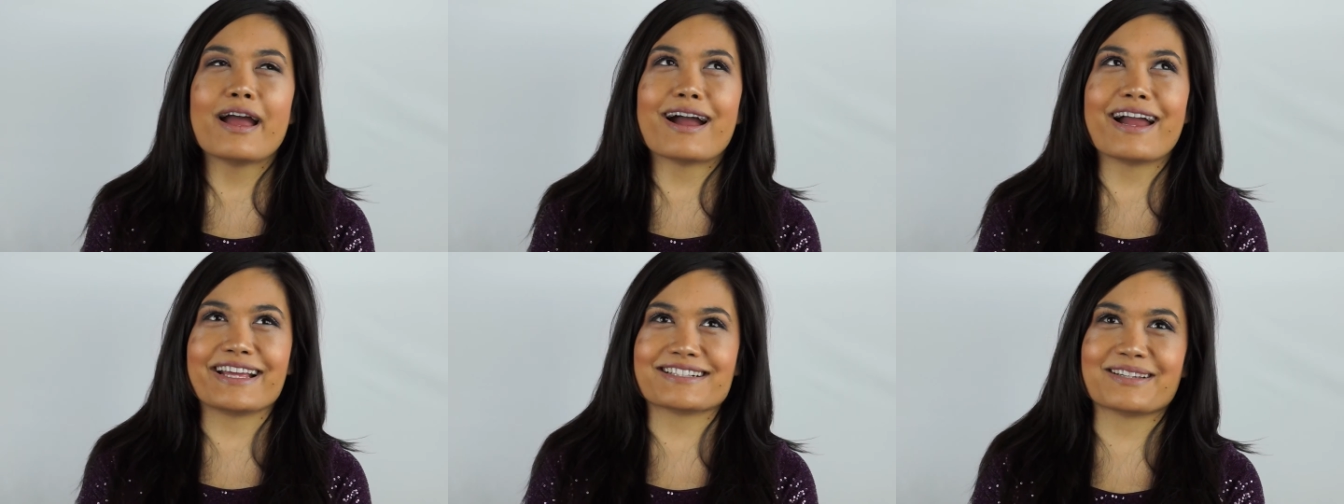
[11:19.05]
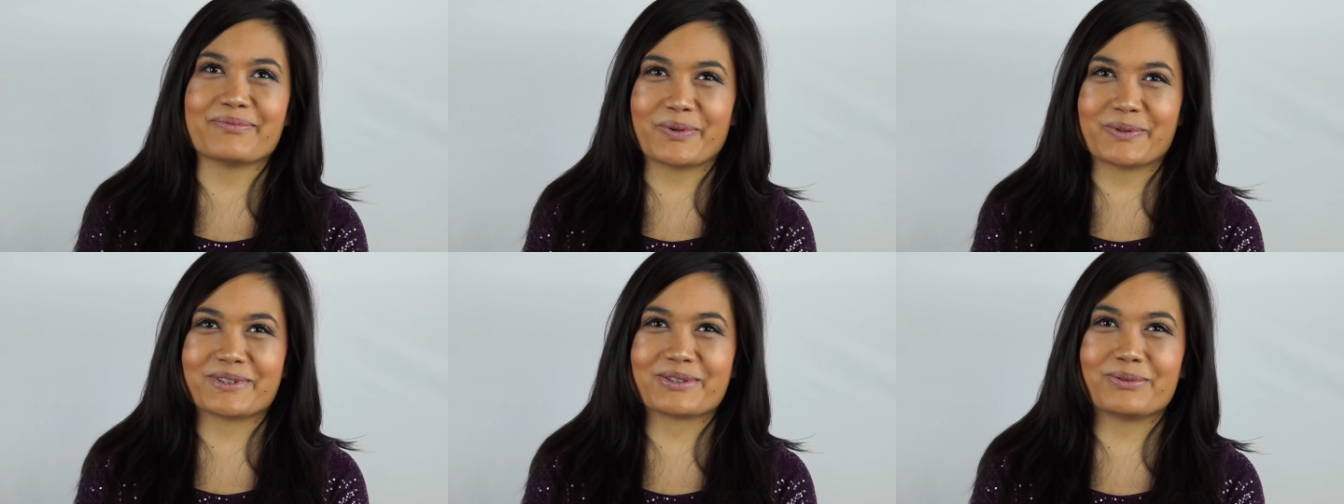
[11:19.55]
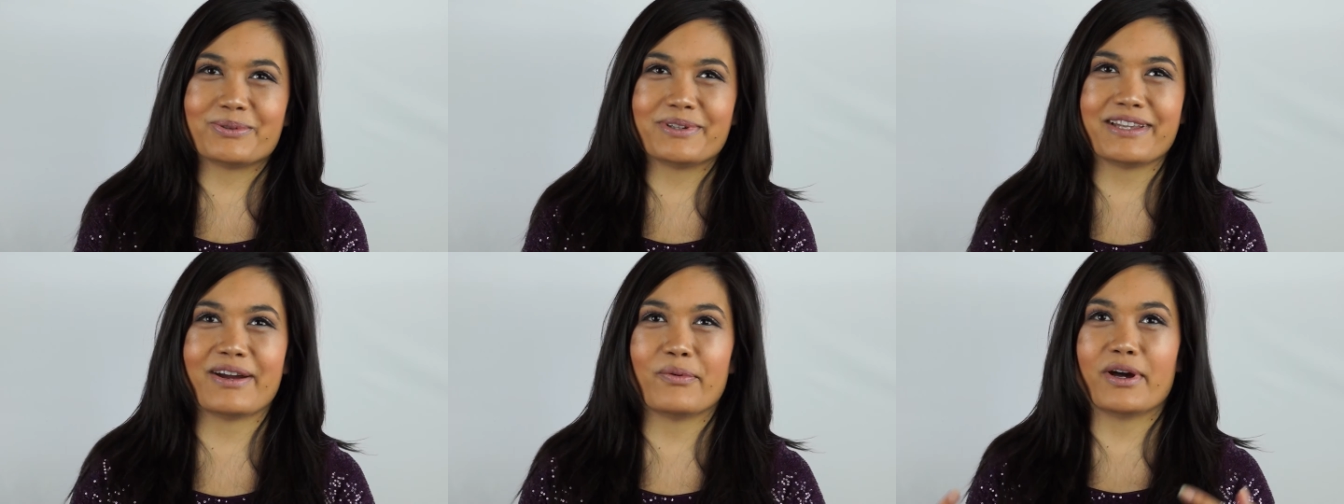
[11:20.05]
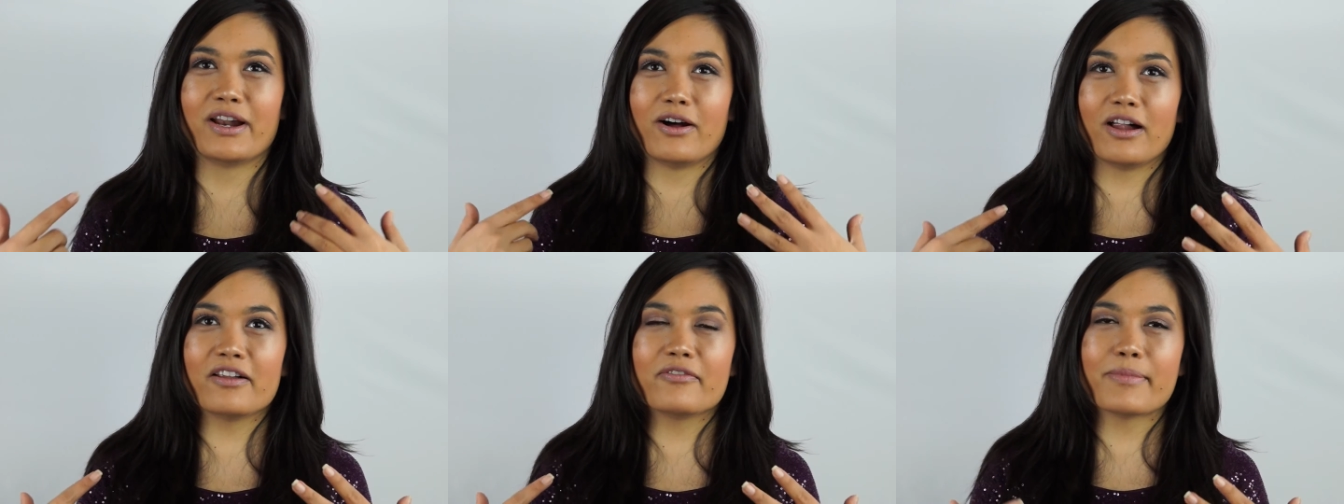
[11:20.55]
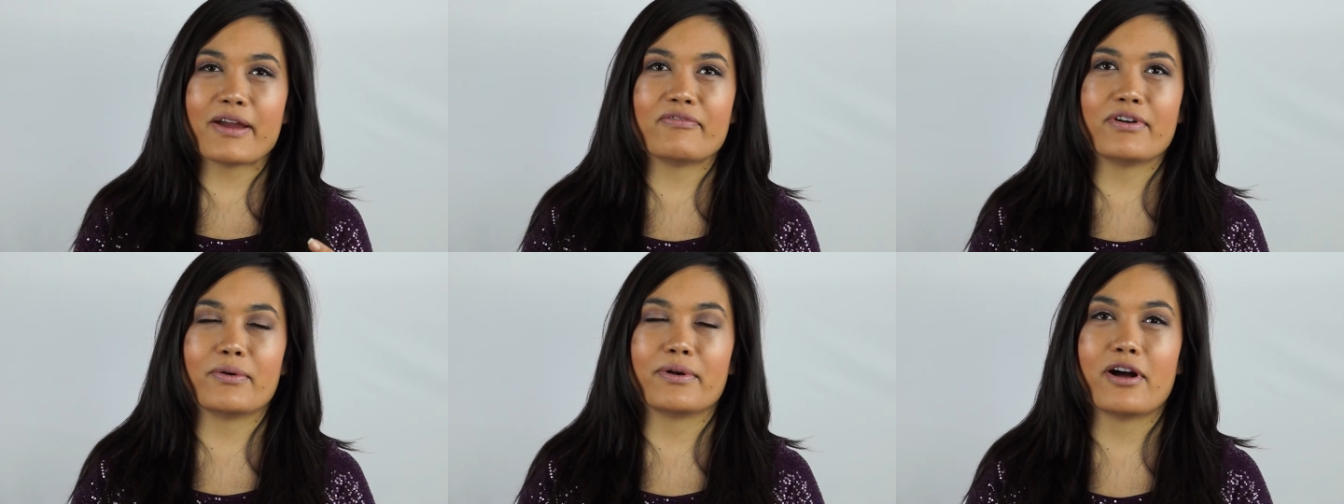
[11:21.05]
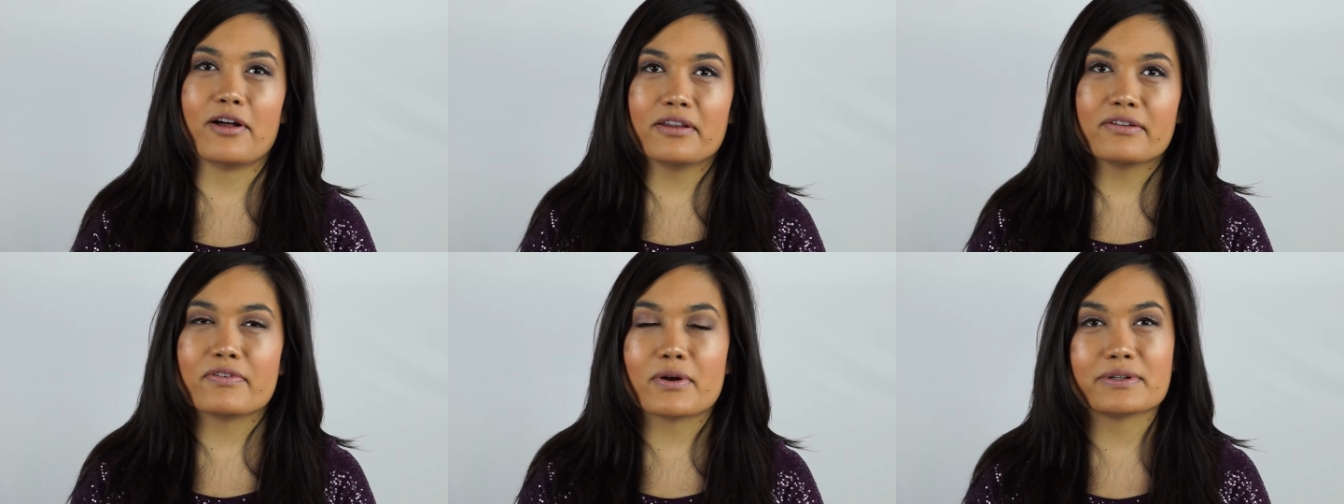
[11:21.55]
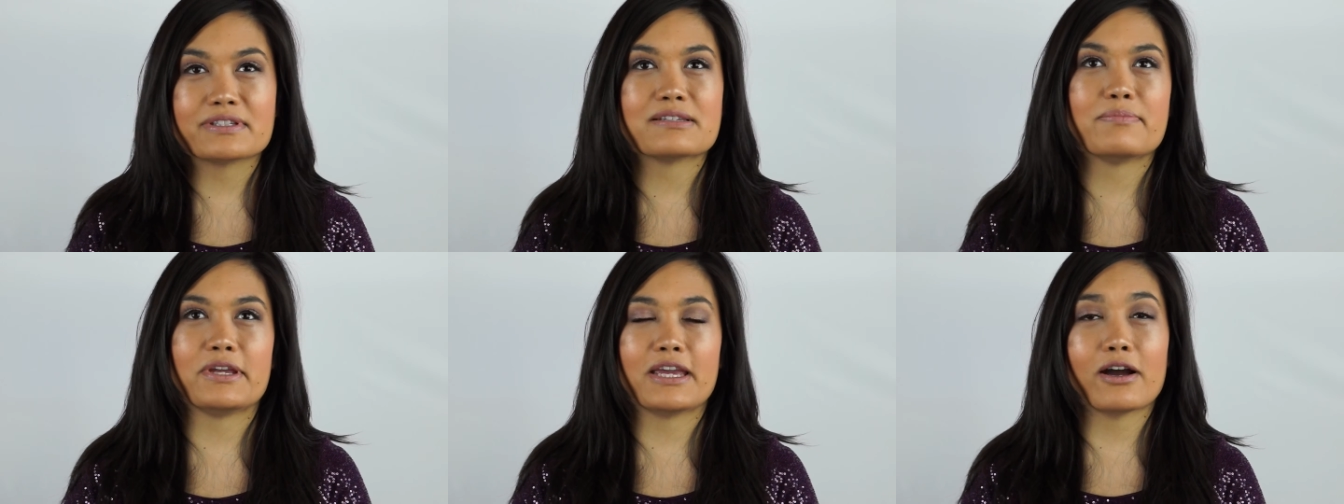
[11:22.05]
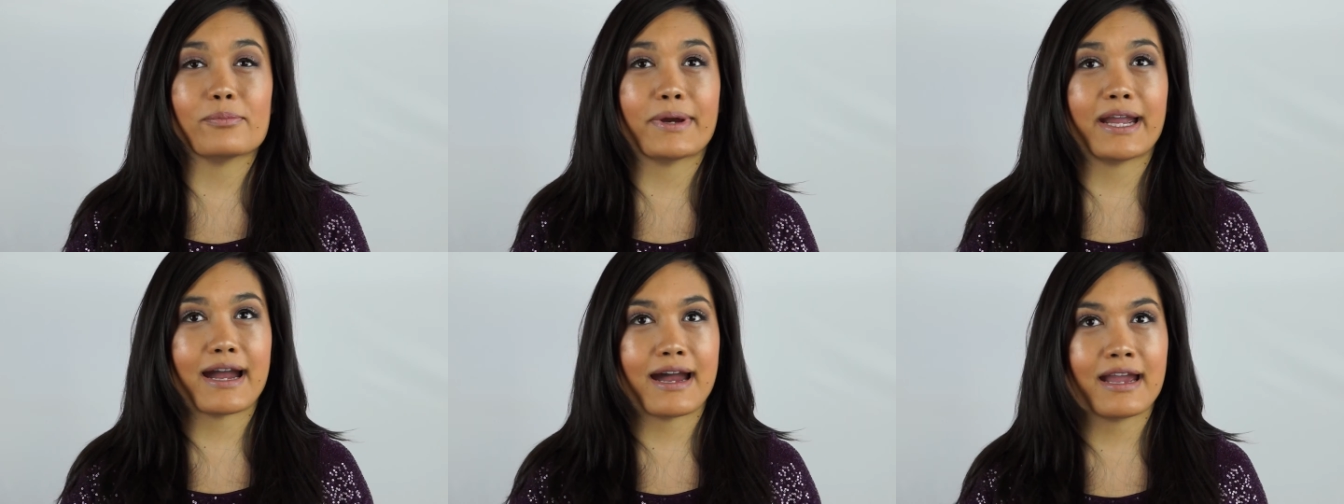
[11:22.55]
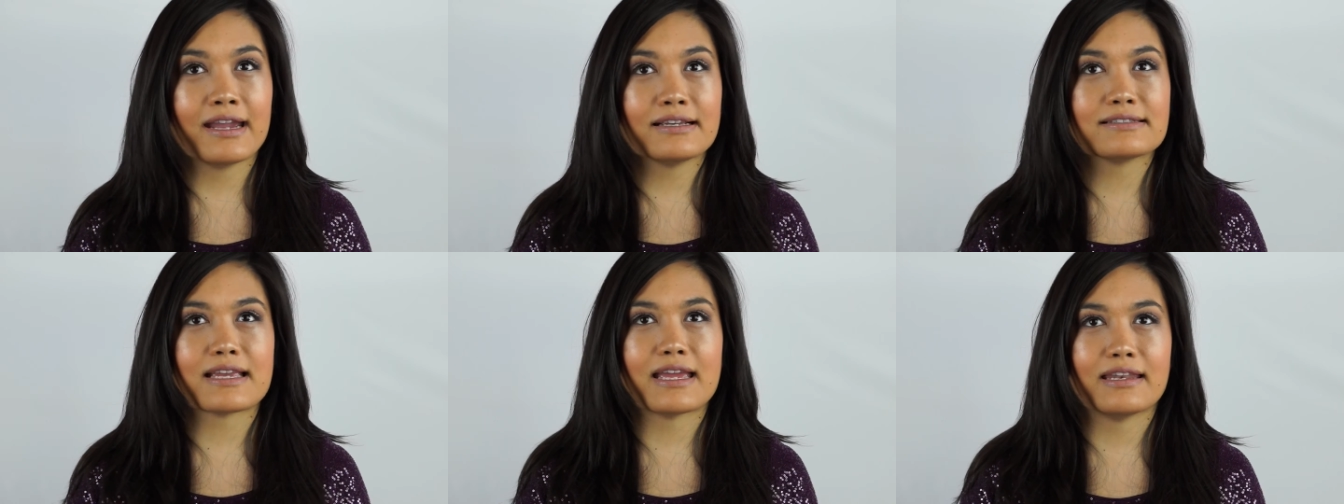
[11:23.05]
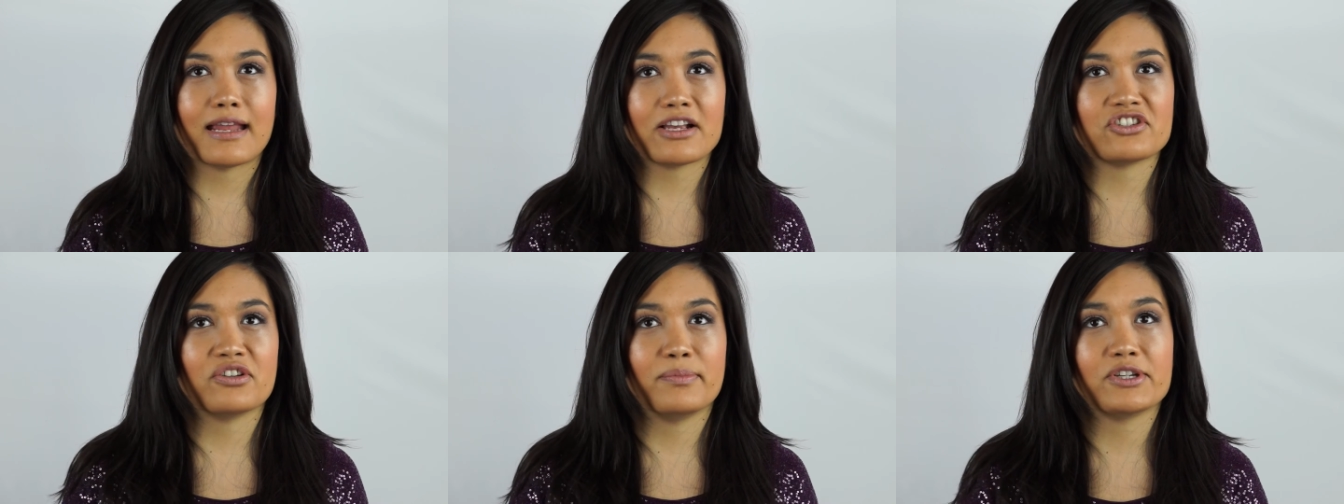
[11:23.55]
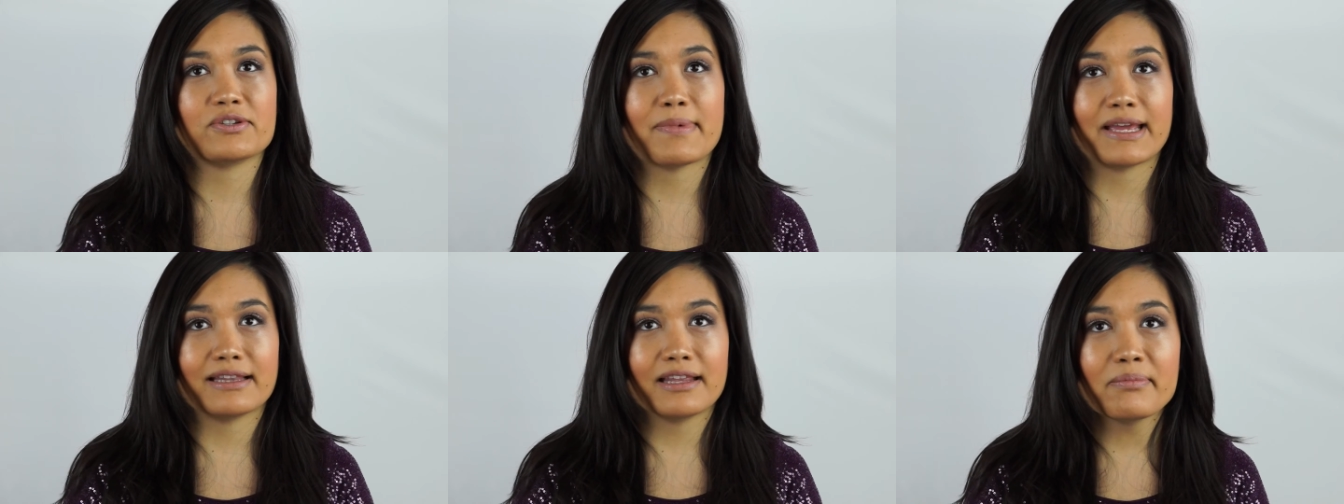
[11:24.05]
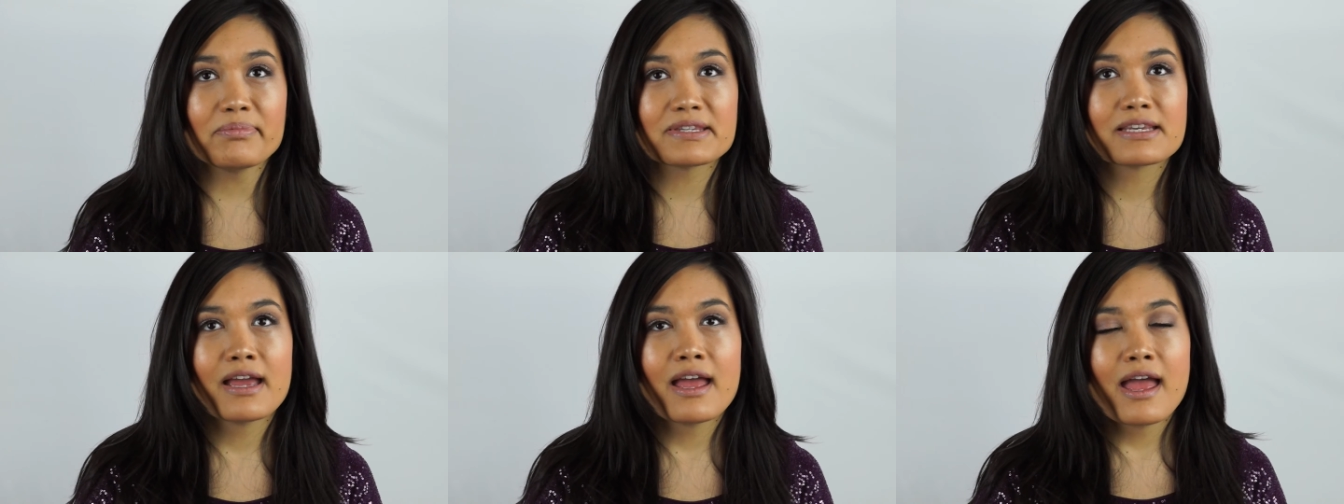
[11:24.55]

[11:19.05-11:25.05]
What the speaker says: I guess I'm old school and I want all the focus to be on my eyes and not so much my lips,